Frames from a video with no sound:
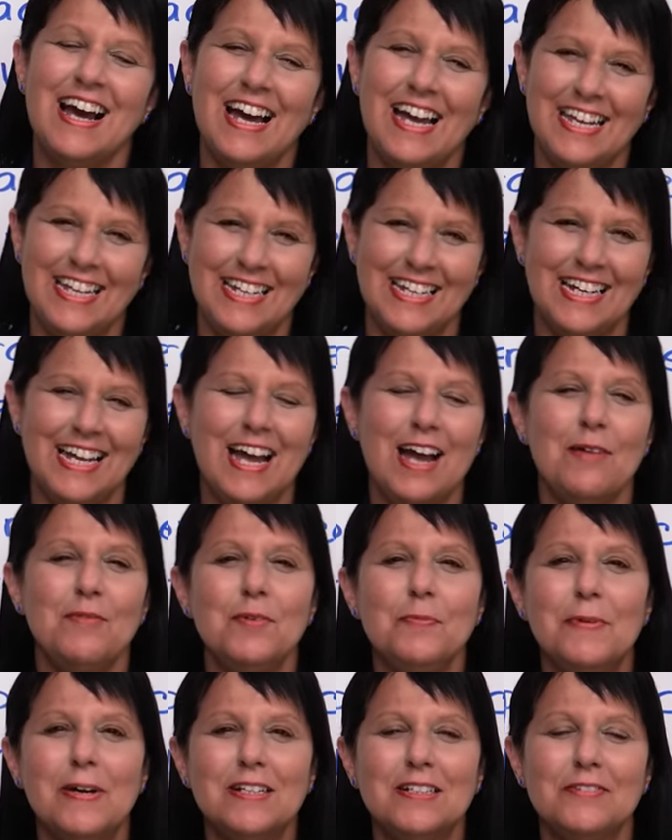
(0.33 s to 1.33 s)
Hi, I'm
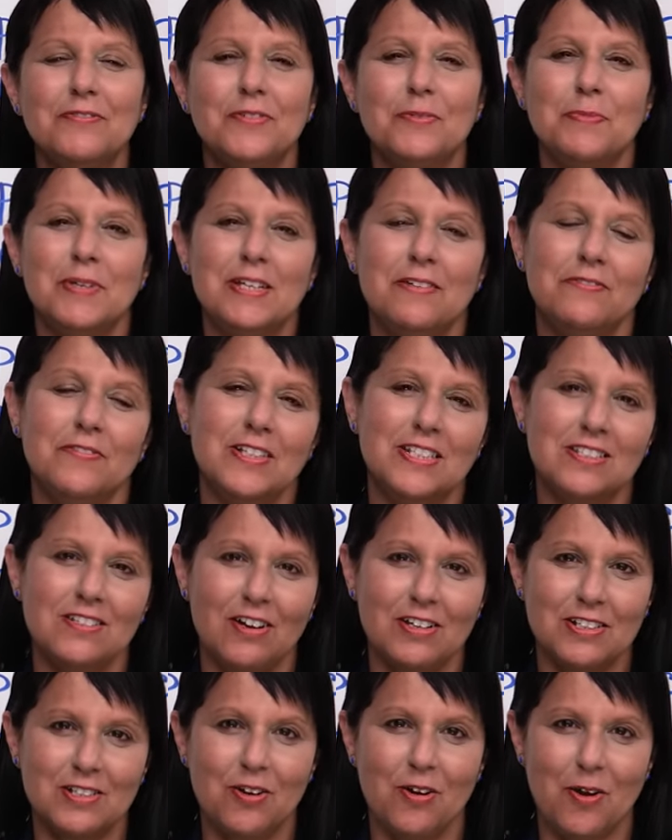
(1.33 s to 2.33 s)
Rebecca from engvid
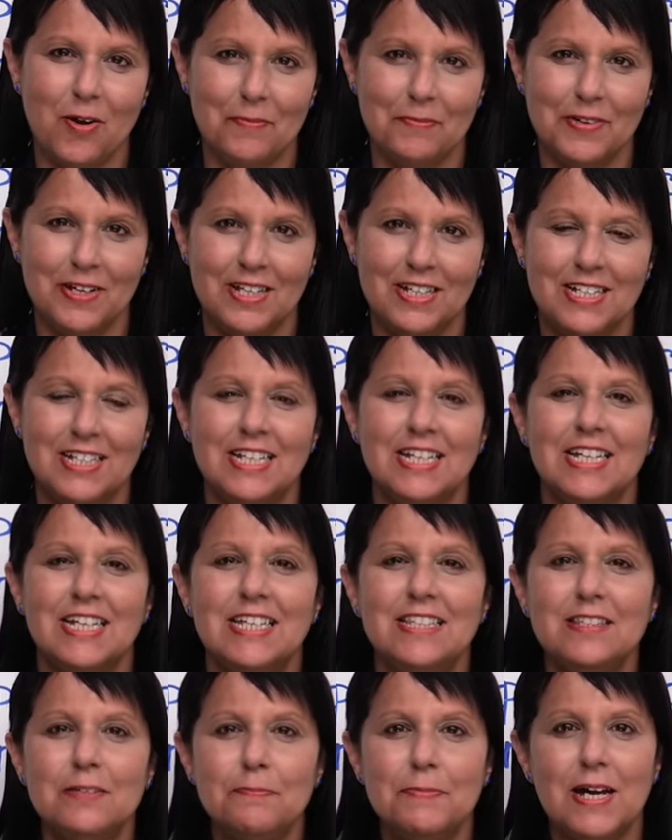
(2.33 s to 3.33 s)
dot com.
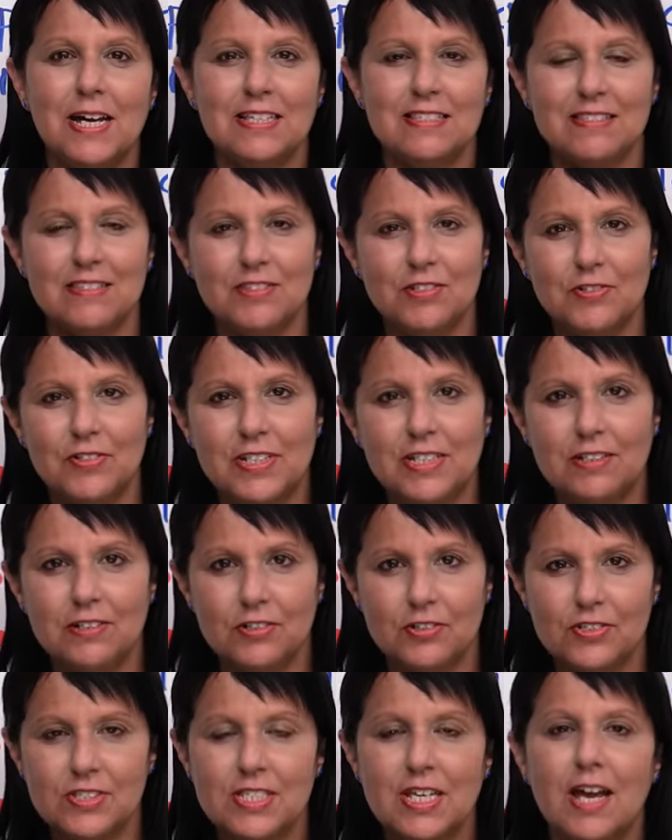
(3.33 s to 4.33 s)
In the past thirty
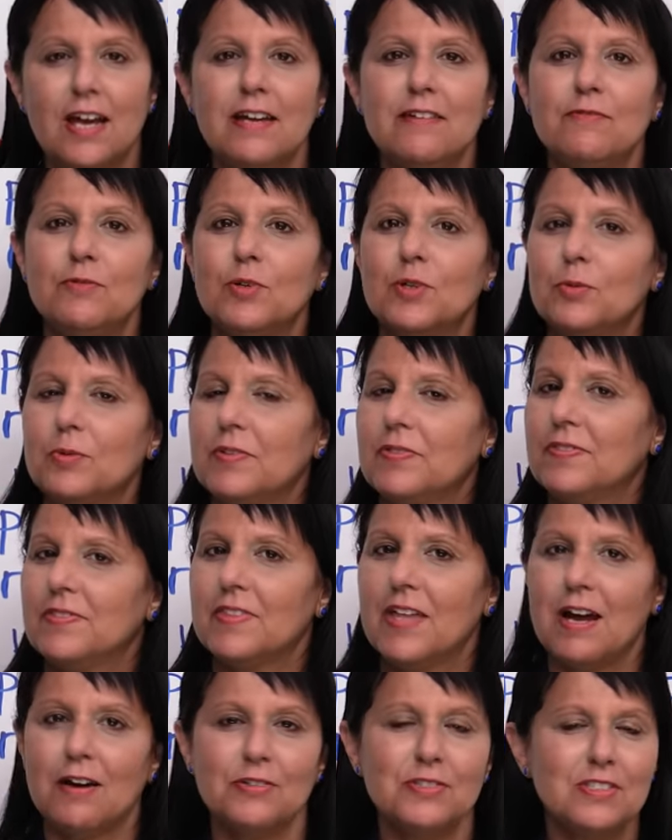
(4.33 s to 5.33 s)
years, I've worked with
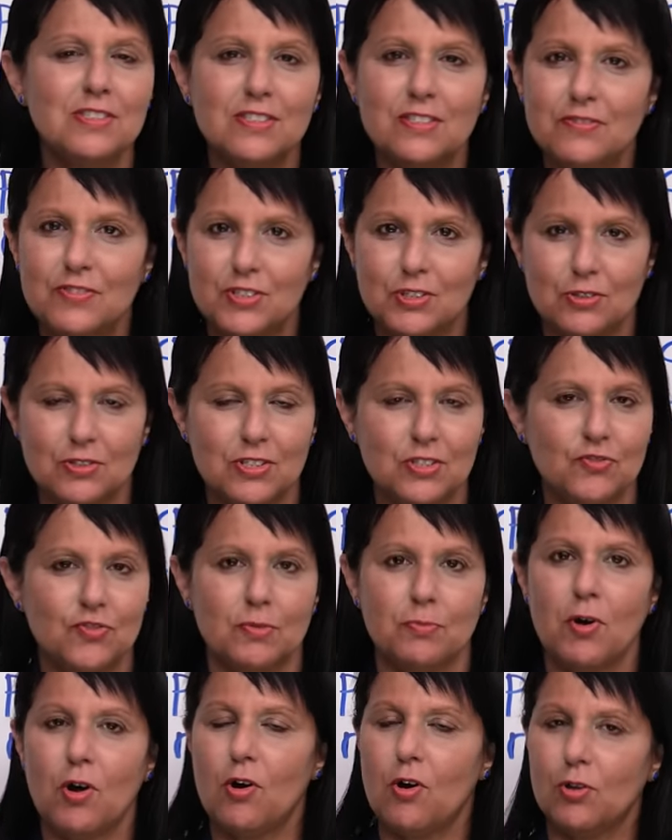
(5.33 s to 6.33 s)
thousands of students
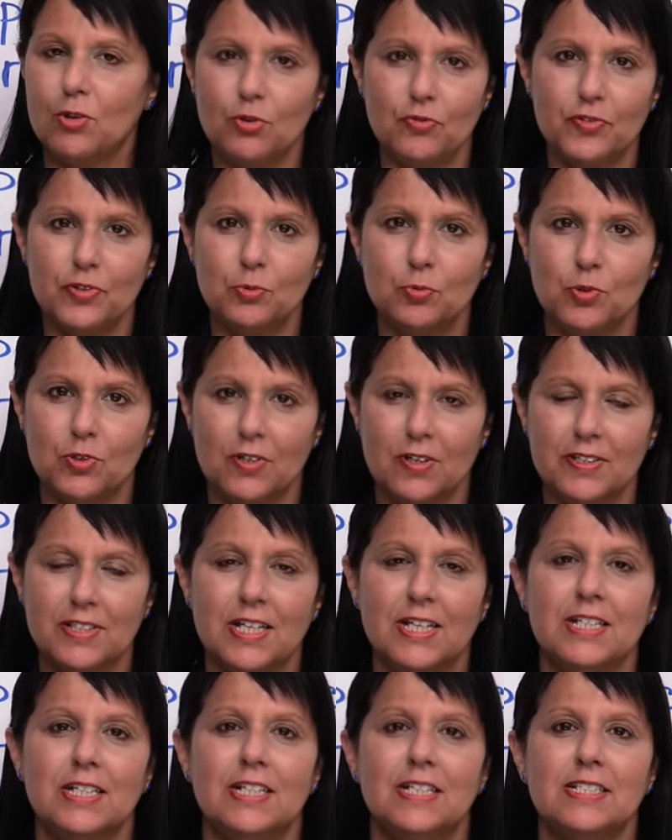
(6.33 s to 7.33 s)
from all over the world
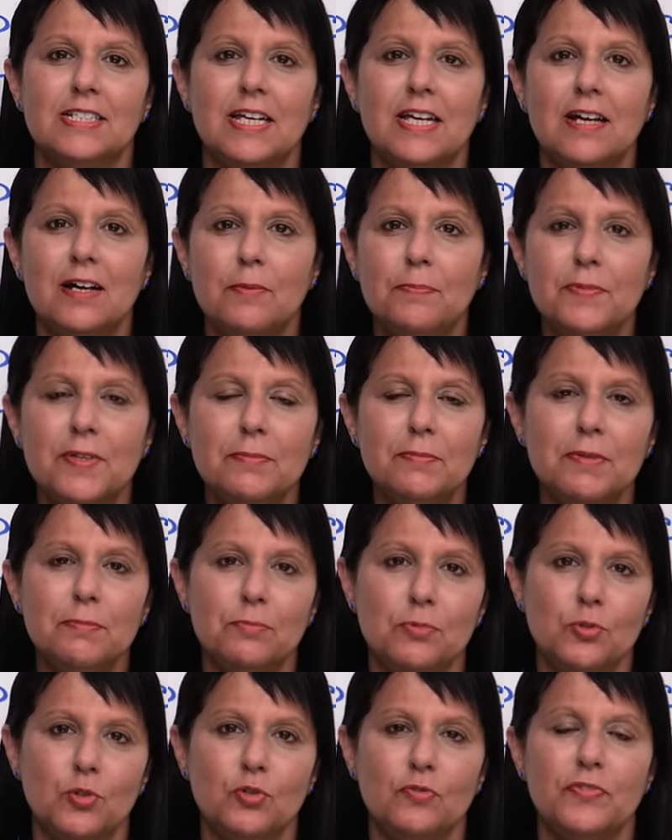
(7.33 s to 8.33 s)
to help them
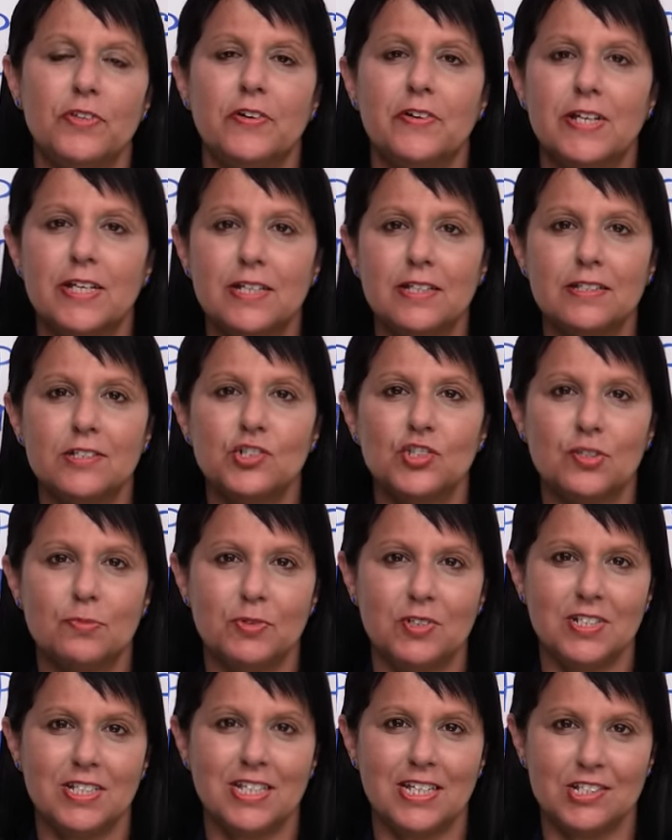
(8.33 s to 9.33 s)
improve their English
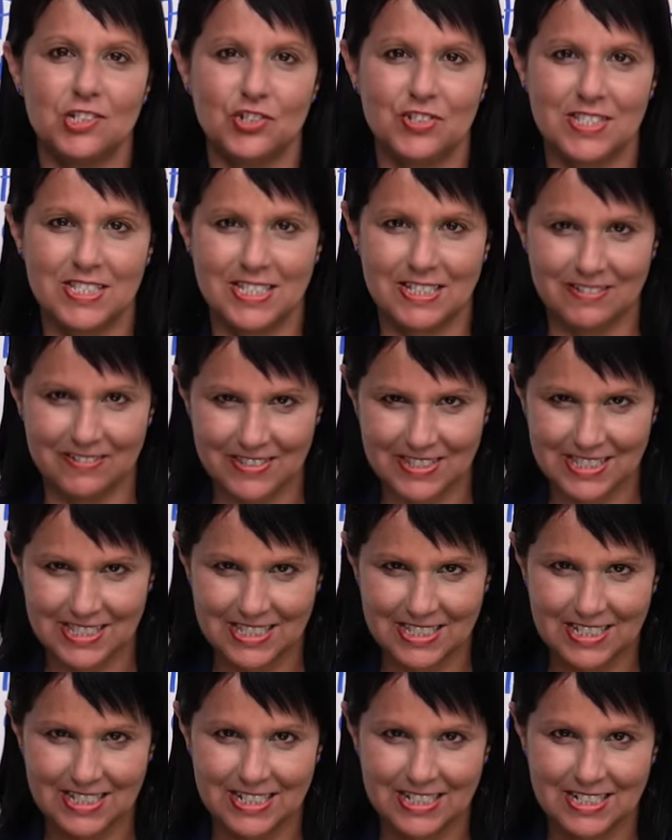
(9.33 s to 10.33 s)
communication skills.